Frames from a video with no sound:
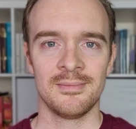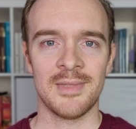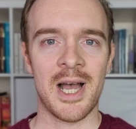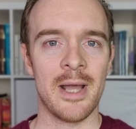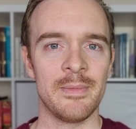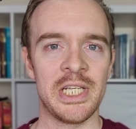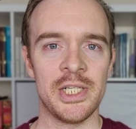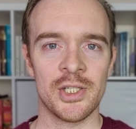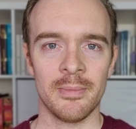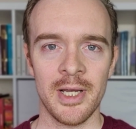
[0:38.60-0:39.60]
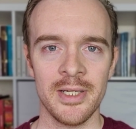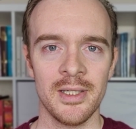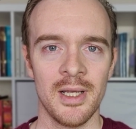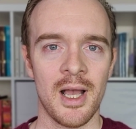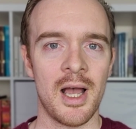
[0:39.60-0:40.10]
I'm Teacher Mike.
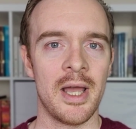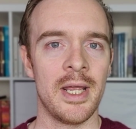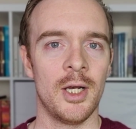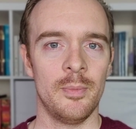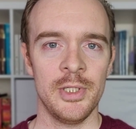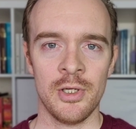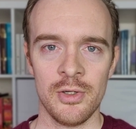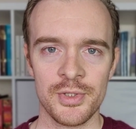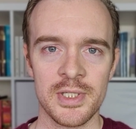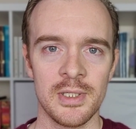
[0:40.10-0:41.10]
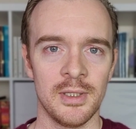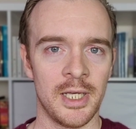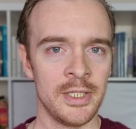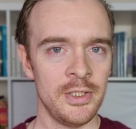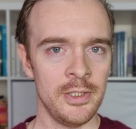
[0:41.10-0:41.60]
I help adults,
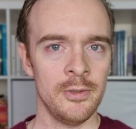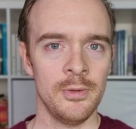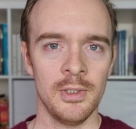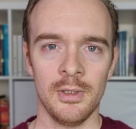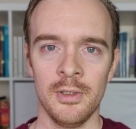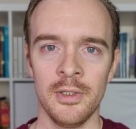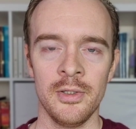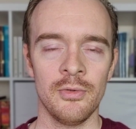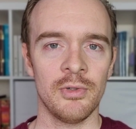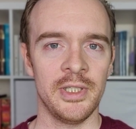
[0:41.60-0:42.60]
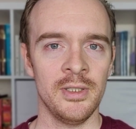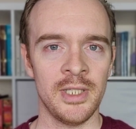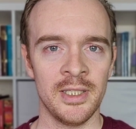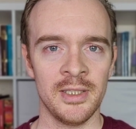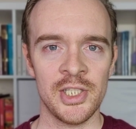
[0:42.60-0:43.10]
like you, learn real
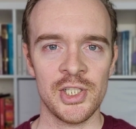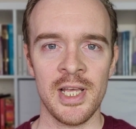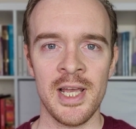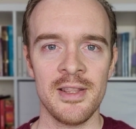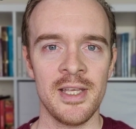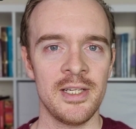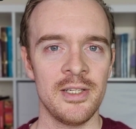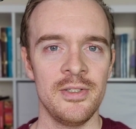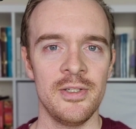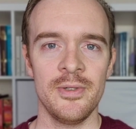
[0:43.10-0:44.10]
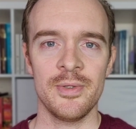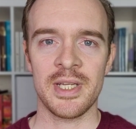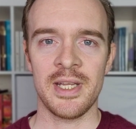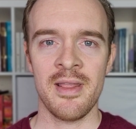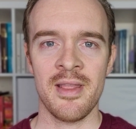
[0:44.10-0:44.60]
English that they can use
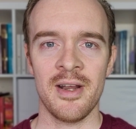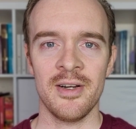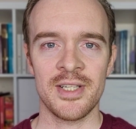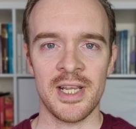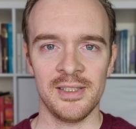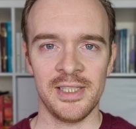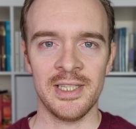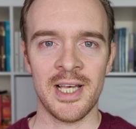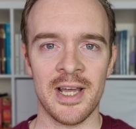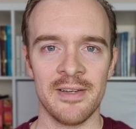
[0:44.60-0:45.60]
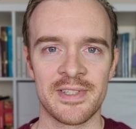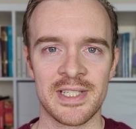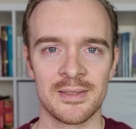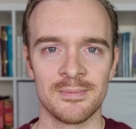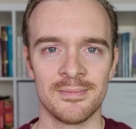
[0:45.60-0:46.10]
in their daily
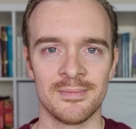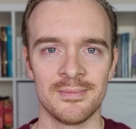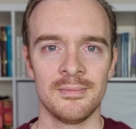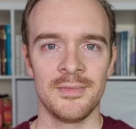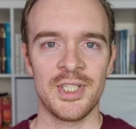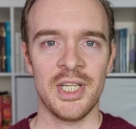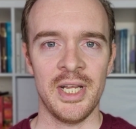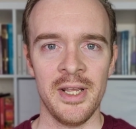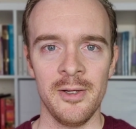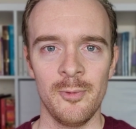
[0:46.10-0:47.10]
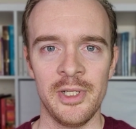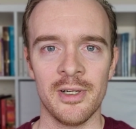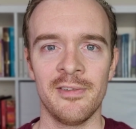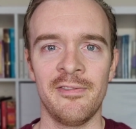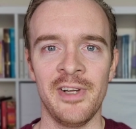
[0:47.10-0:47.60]
lives. Today, we
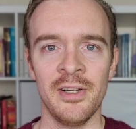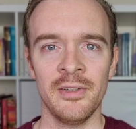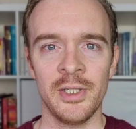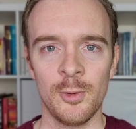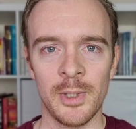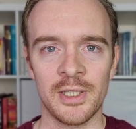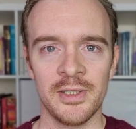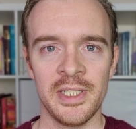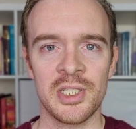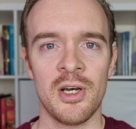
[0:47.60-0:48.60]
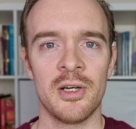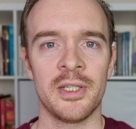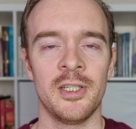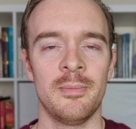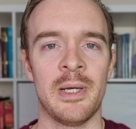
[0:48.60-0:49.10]
are very quickly
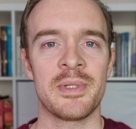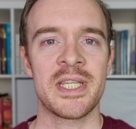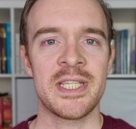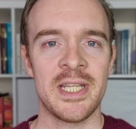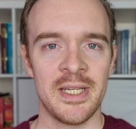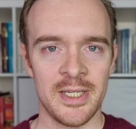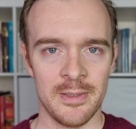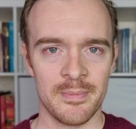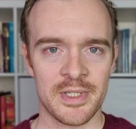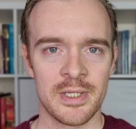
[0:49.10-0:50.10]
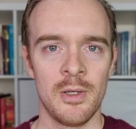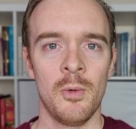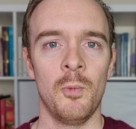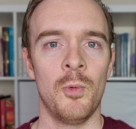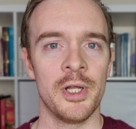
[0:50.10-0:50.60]
talking about synonyms,
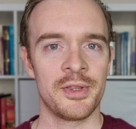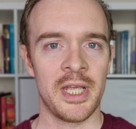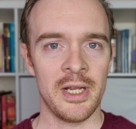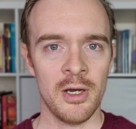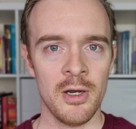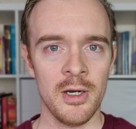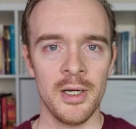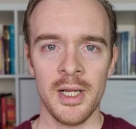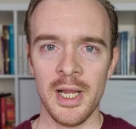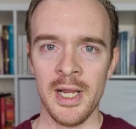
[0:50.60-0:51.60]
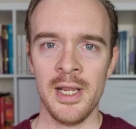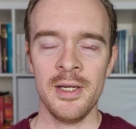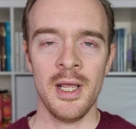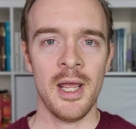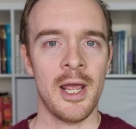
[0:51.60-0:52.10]
what they are,
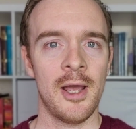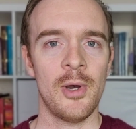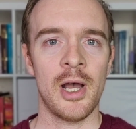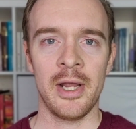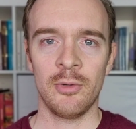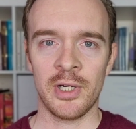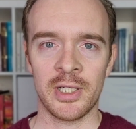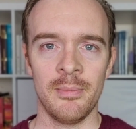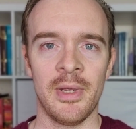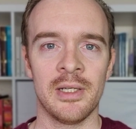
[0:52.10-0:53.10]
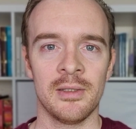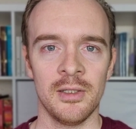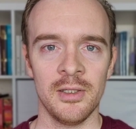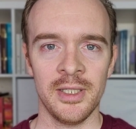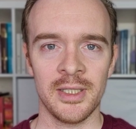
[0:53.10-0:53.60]
and how I recommend
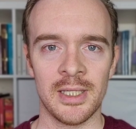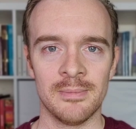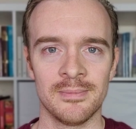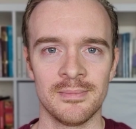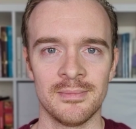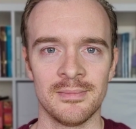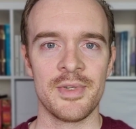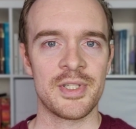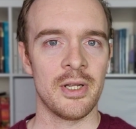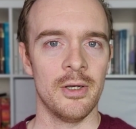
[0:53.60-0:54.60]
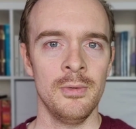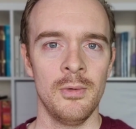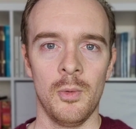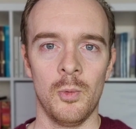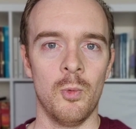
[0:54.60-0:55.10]
learning them. So,
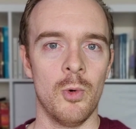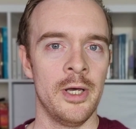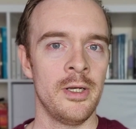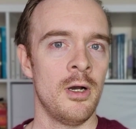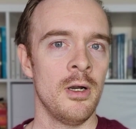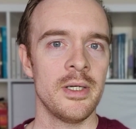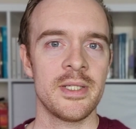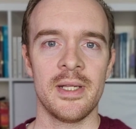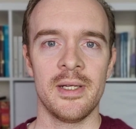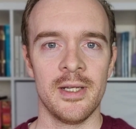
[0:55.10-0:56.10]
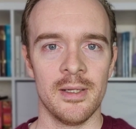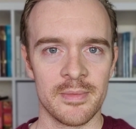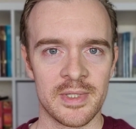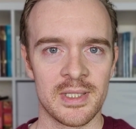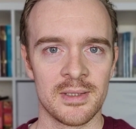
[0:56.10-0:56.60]
what are
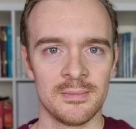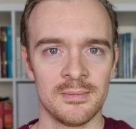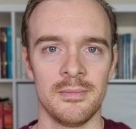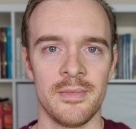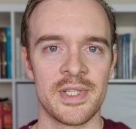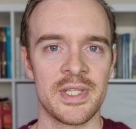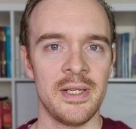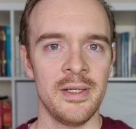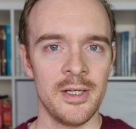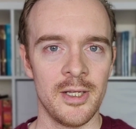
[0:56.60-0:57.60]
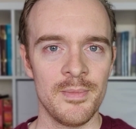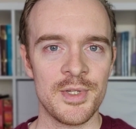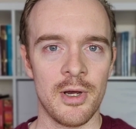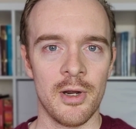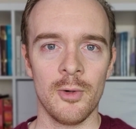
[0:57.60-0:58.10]
synonyms? Synonyms
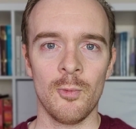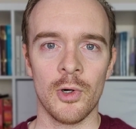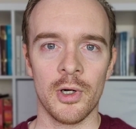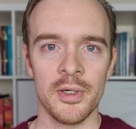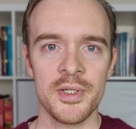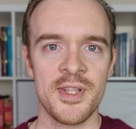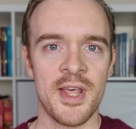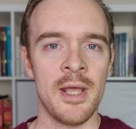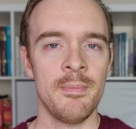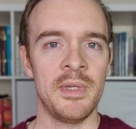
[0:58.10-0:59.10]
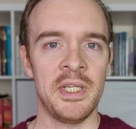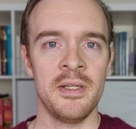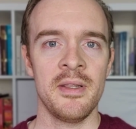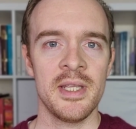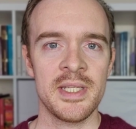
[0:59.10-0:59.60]
are words that
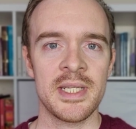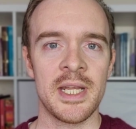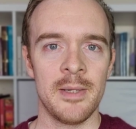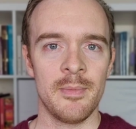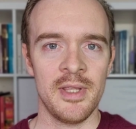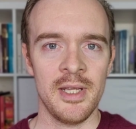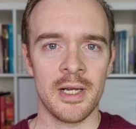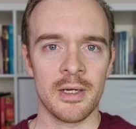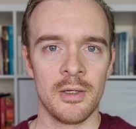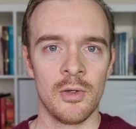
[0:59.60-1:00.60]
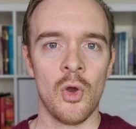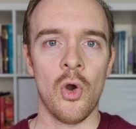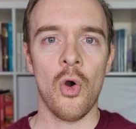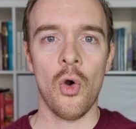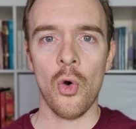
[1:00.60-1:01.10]
mean the same thing,
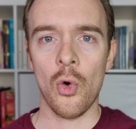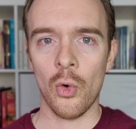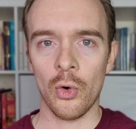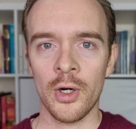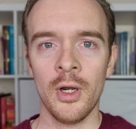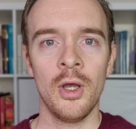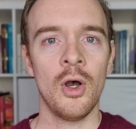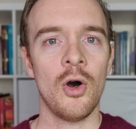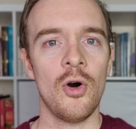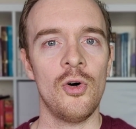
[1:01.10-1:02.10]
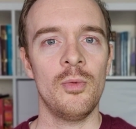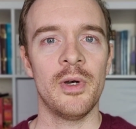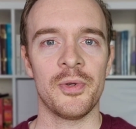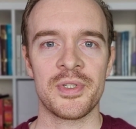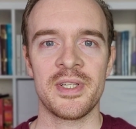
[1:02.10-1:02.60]
or
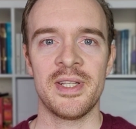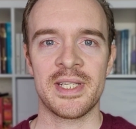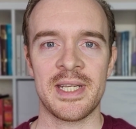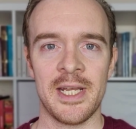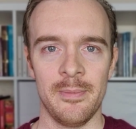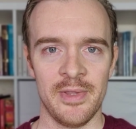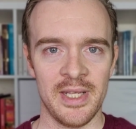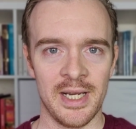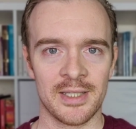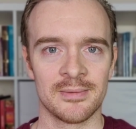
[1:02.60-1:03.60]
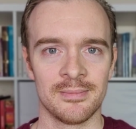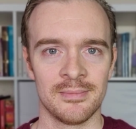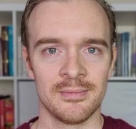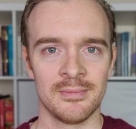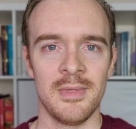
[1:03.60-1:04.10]
almost the same thing.
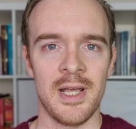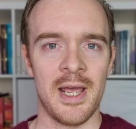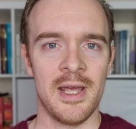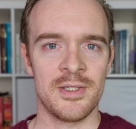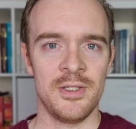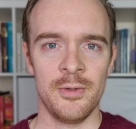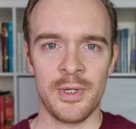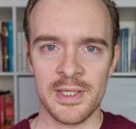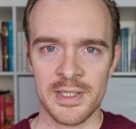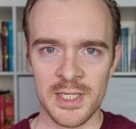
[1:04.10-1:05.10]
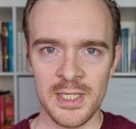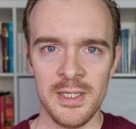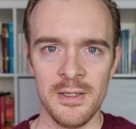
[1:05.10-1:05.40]
As you can see,